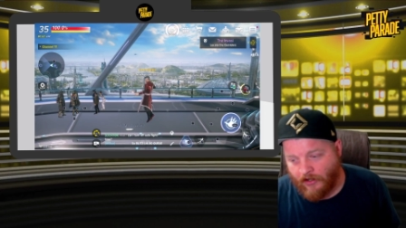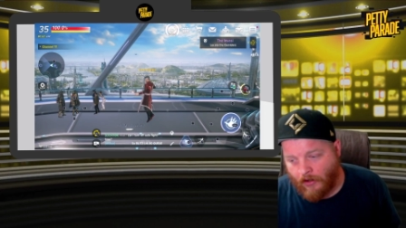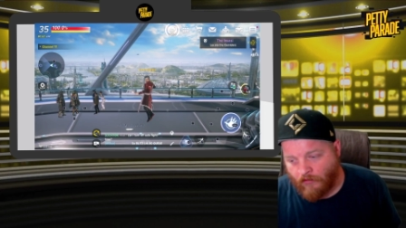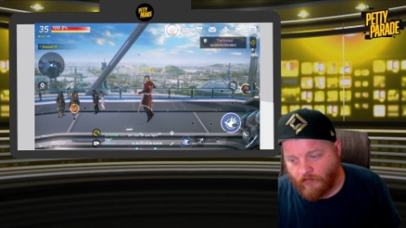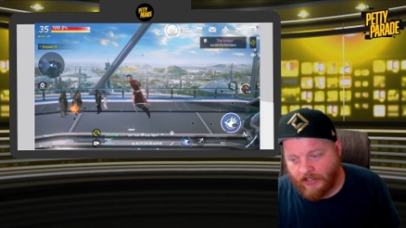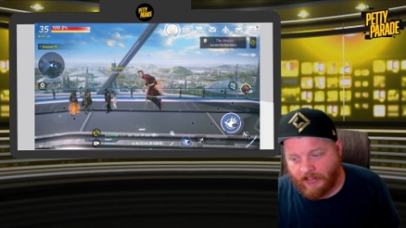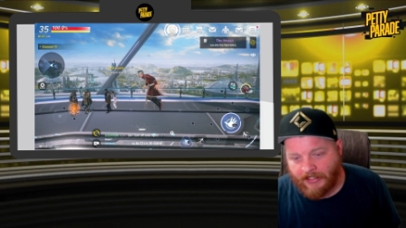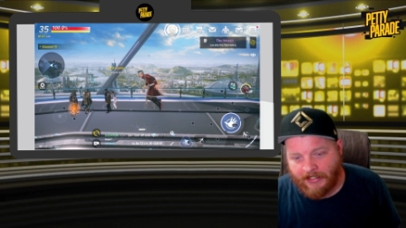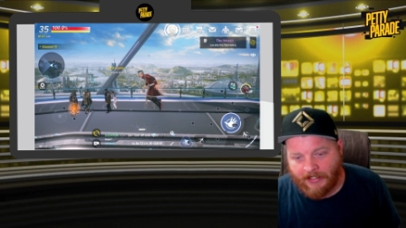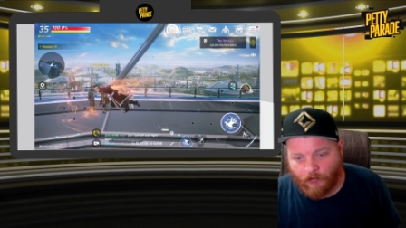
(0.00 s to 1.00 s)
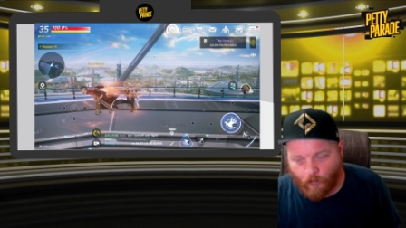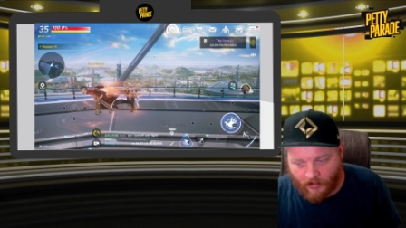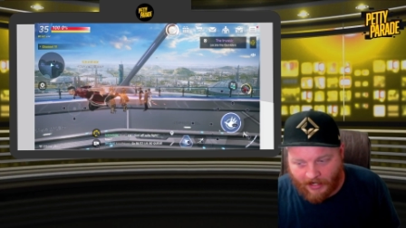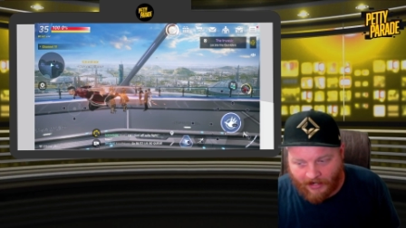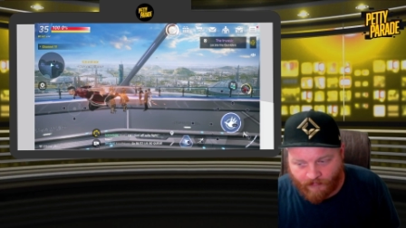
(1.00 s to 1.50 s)
Really,
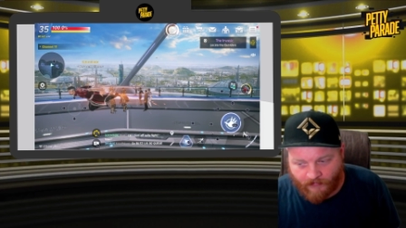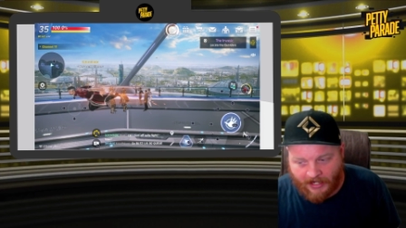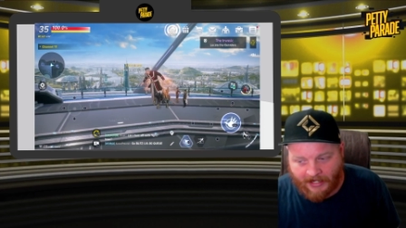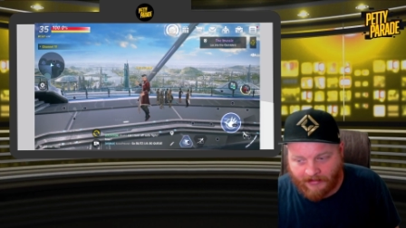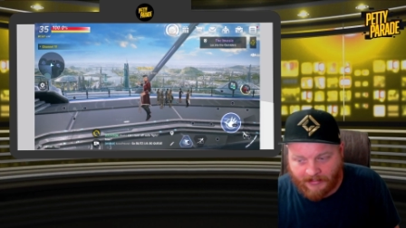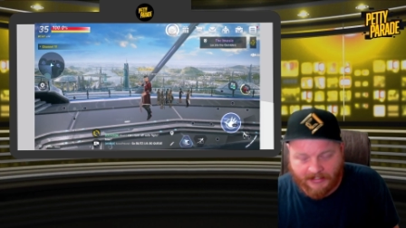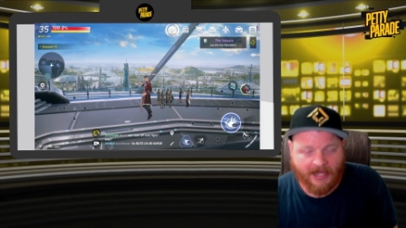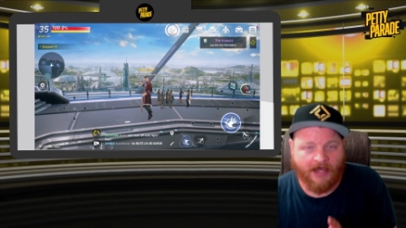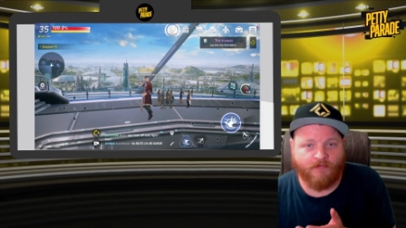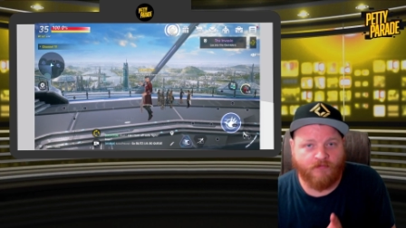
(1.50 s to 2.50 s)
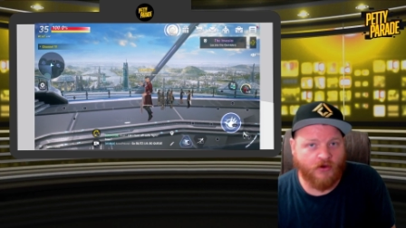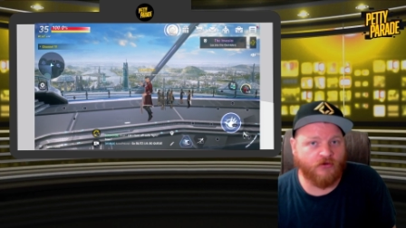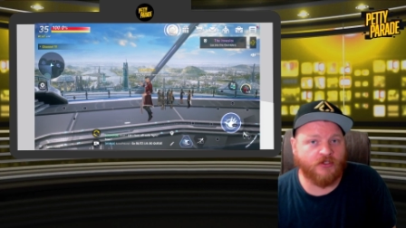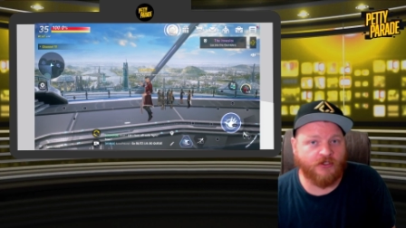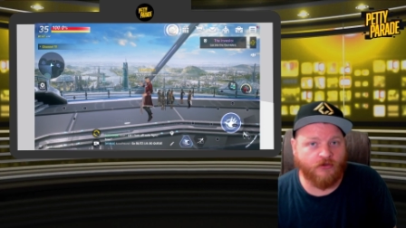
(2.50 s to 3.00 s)
where I find the tab
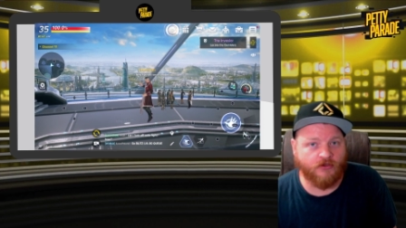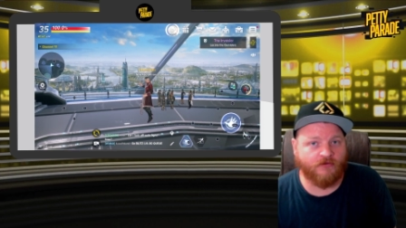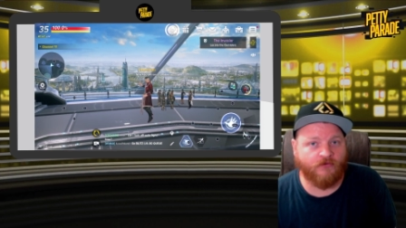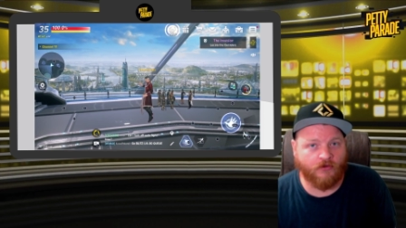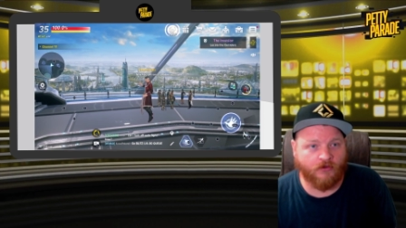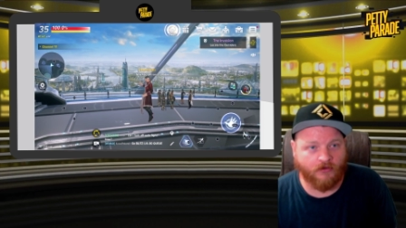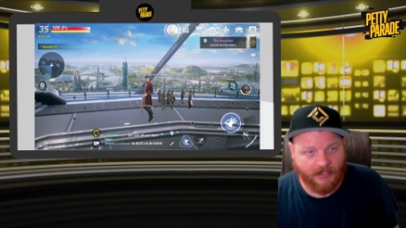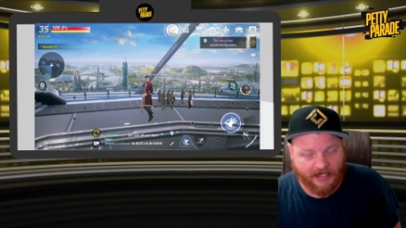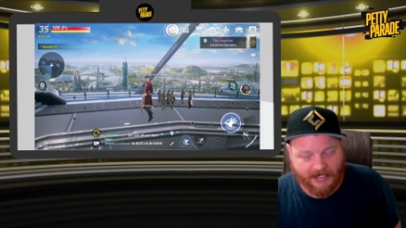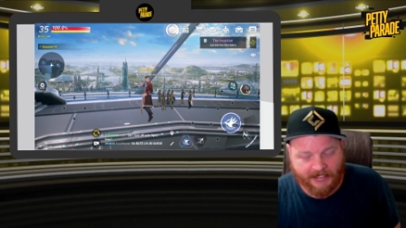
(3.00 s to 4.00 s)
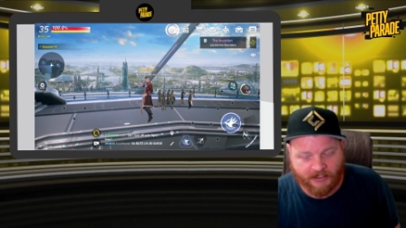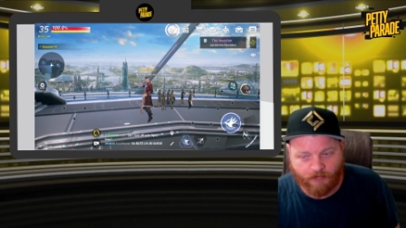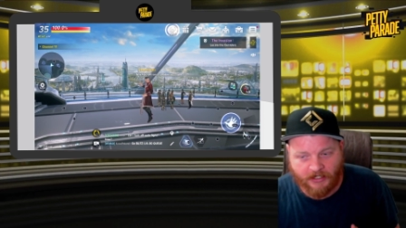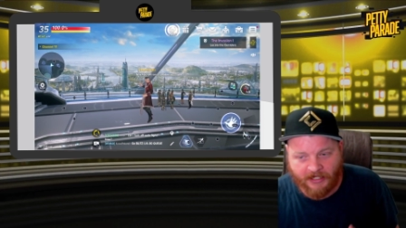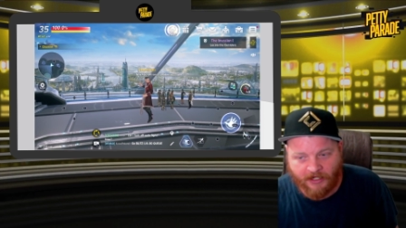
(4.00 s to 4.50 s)
most useful is
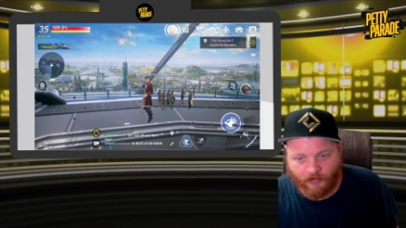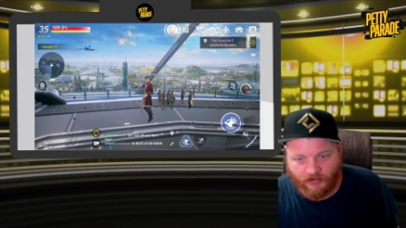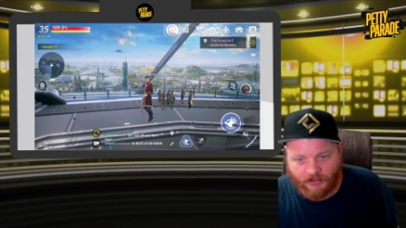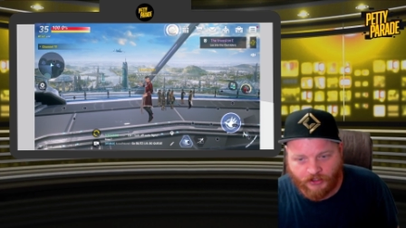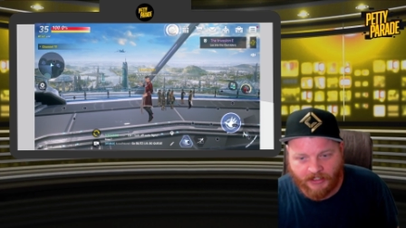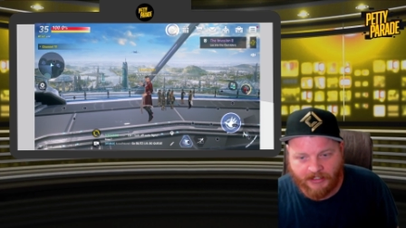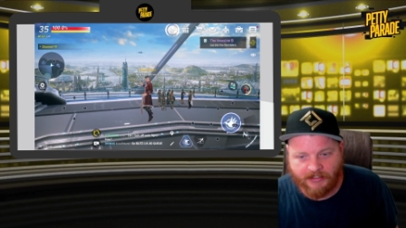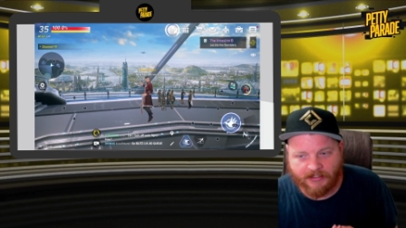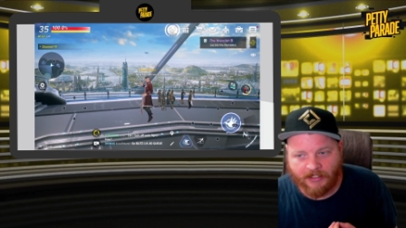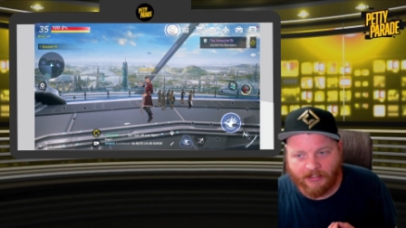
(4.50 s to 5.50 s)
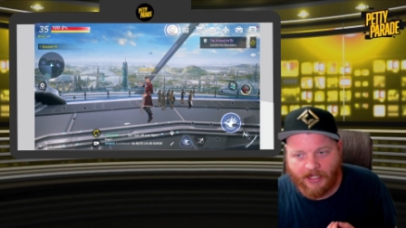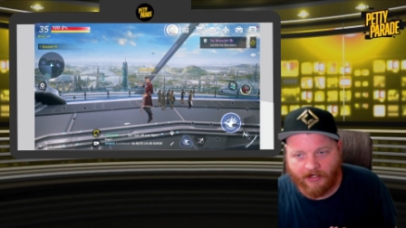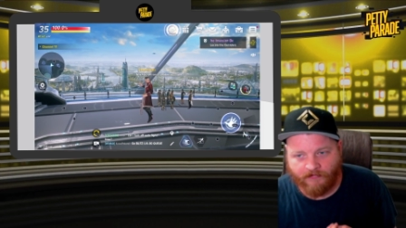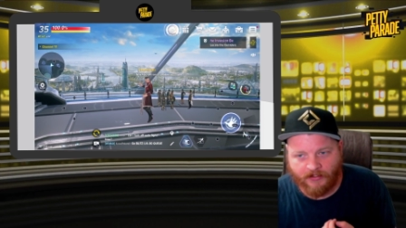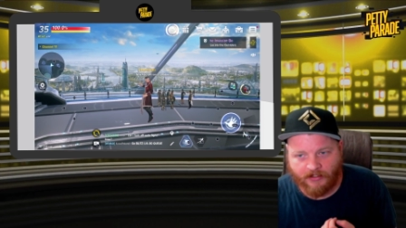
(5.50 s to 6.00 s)
being able to cheese a lot
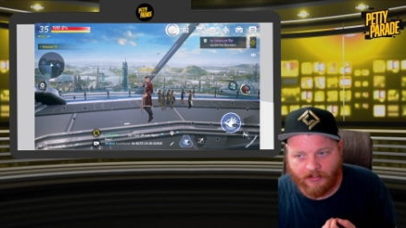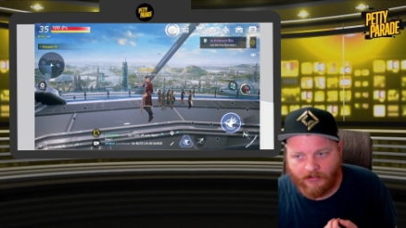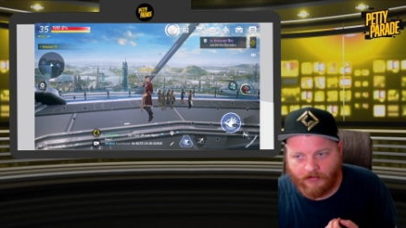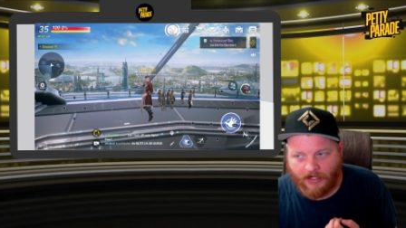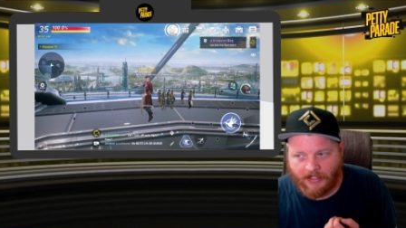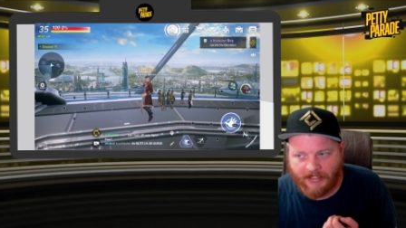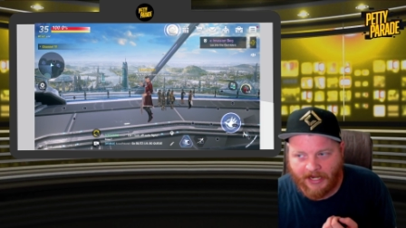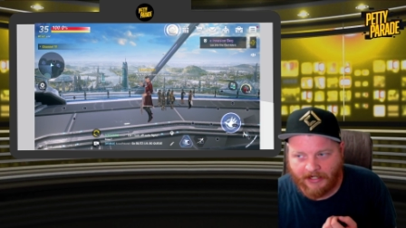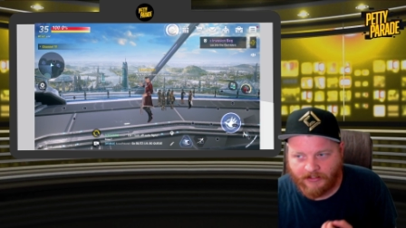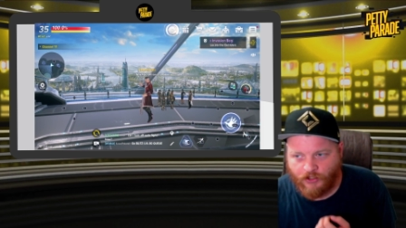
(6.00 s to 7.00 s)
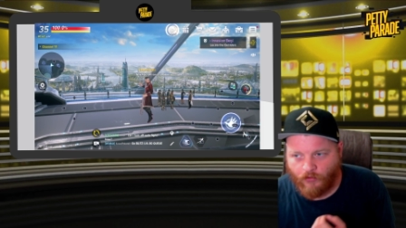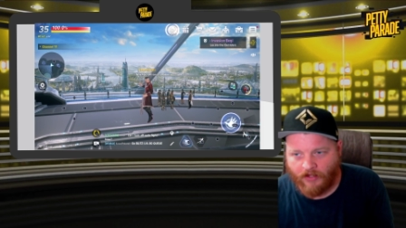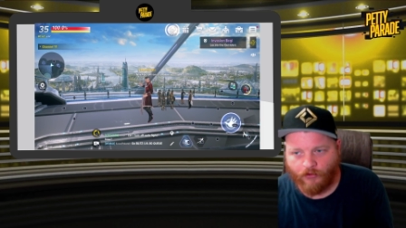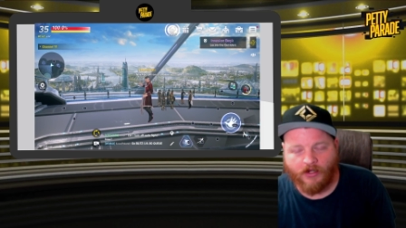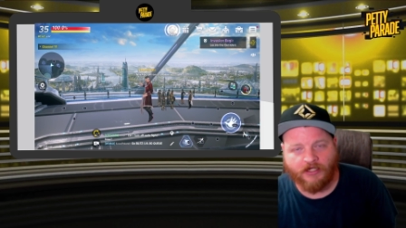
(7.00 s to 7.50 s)
of the attacks that you
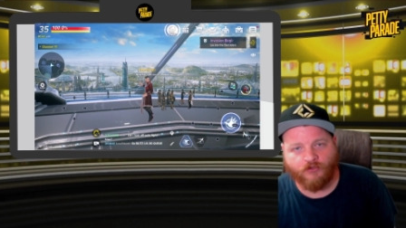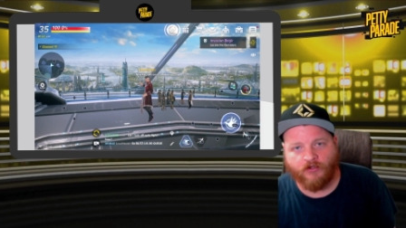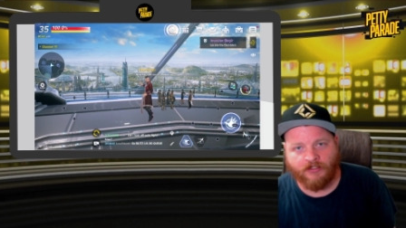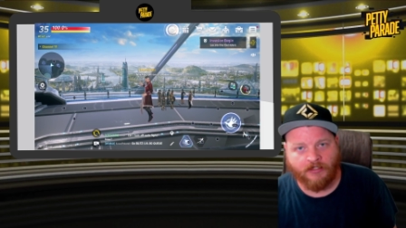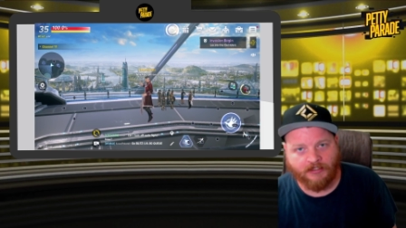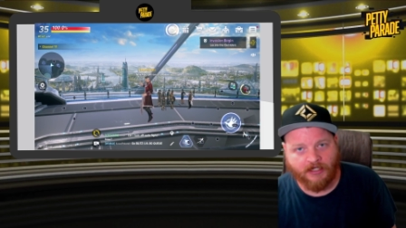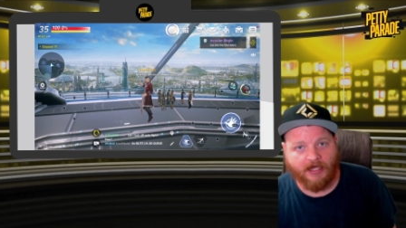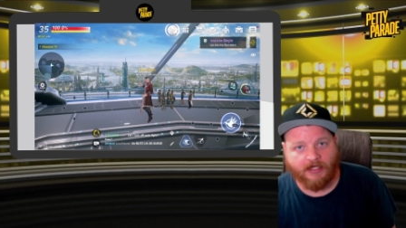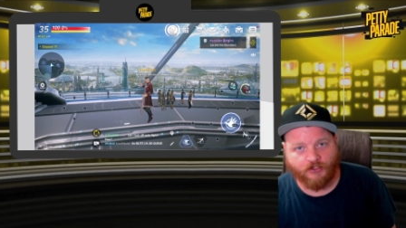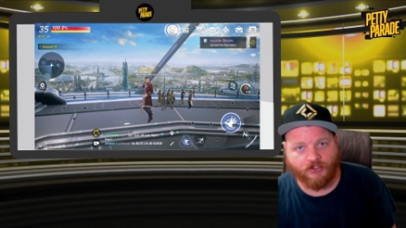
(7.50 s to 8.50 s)
otherwise wouldn't dodge.